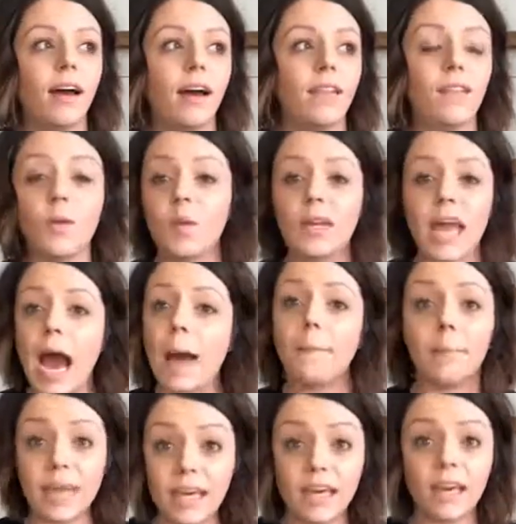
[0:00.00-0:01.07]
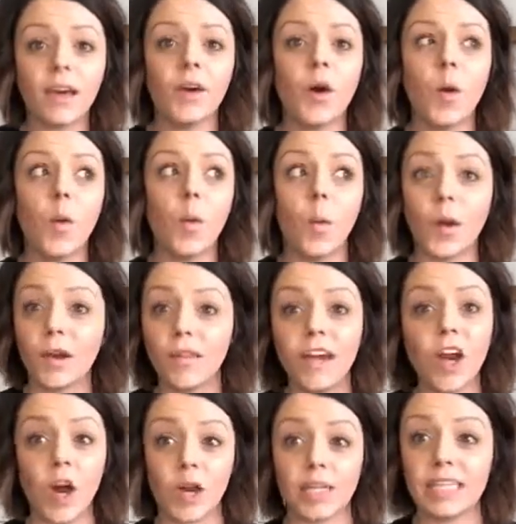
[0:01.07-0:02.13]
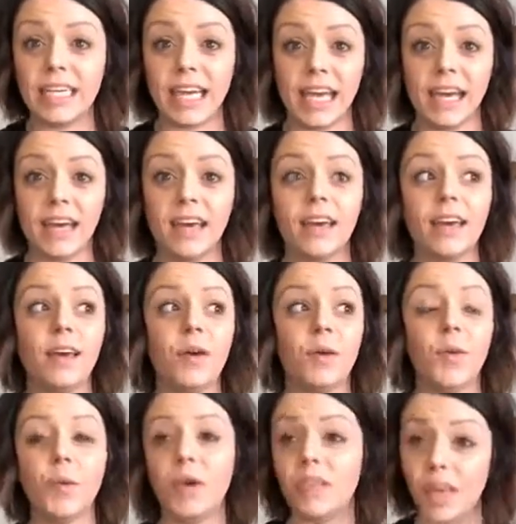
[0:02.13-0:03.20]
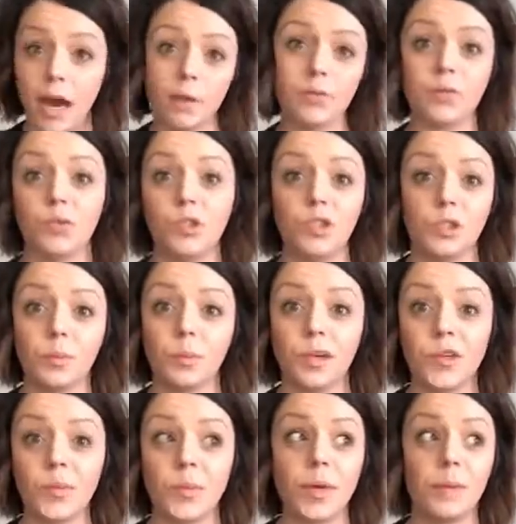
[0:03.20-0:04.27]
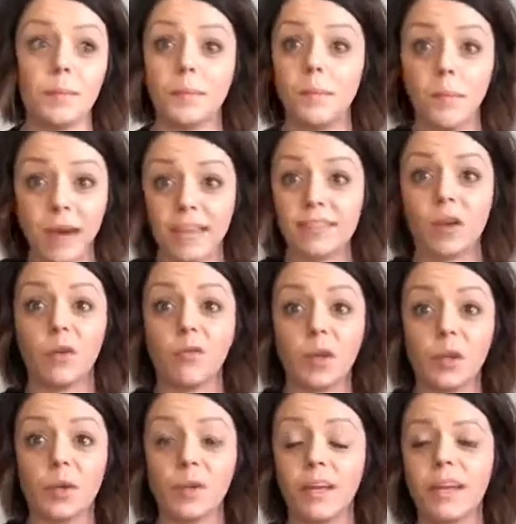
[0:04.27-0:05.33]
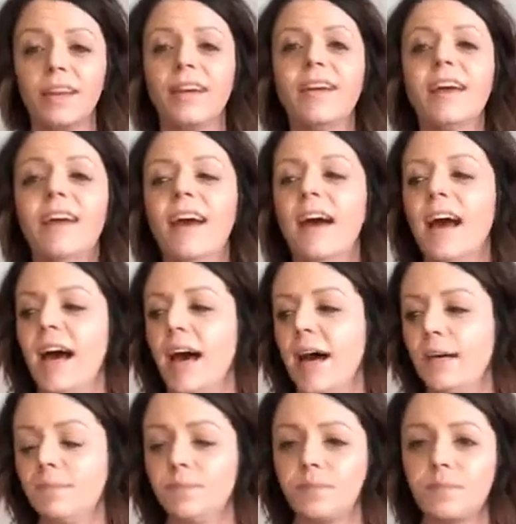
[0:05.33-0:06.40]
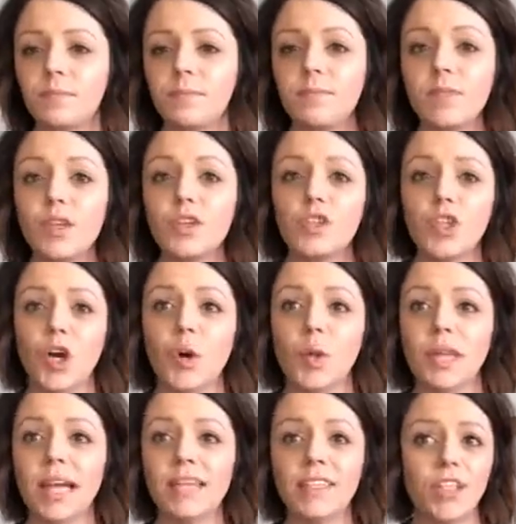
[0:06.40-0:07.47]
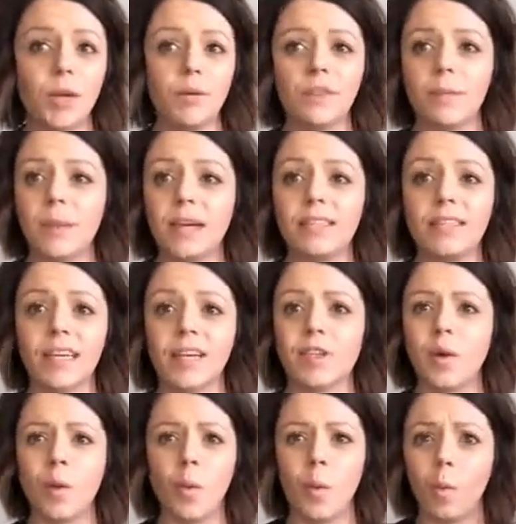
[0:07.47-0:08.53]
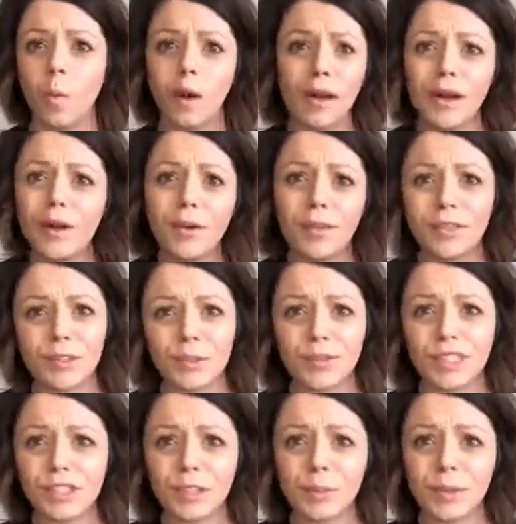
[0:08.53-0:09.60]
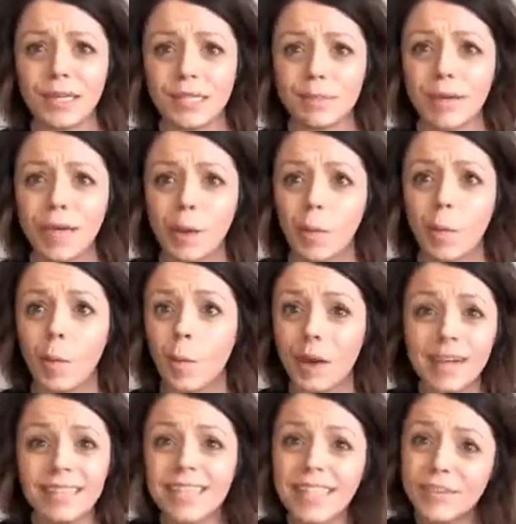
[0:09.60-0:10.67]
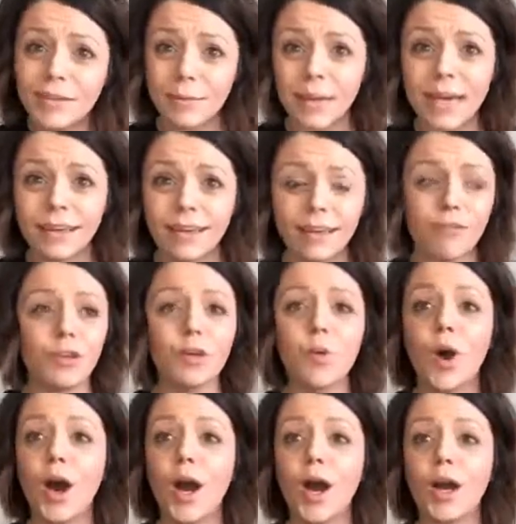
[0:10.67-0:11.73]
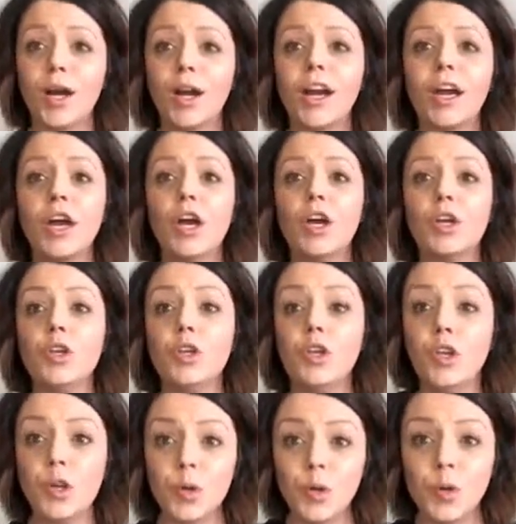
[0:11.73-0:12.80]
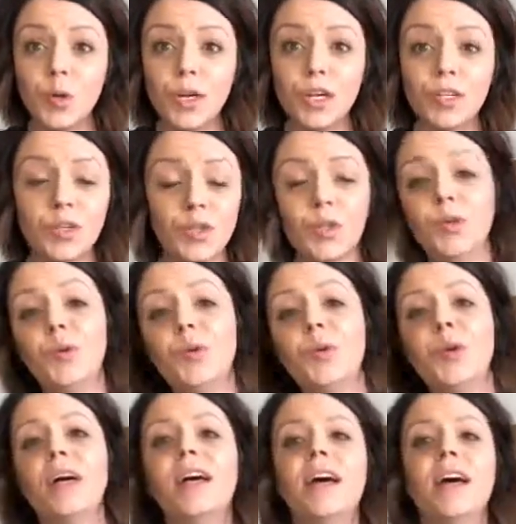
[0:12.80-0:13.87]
that would not be where they are today without strategic placement, myself included. So let's start with the basics. What on earth is strategic placement and what does it even mean? If you are new to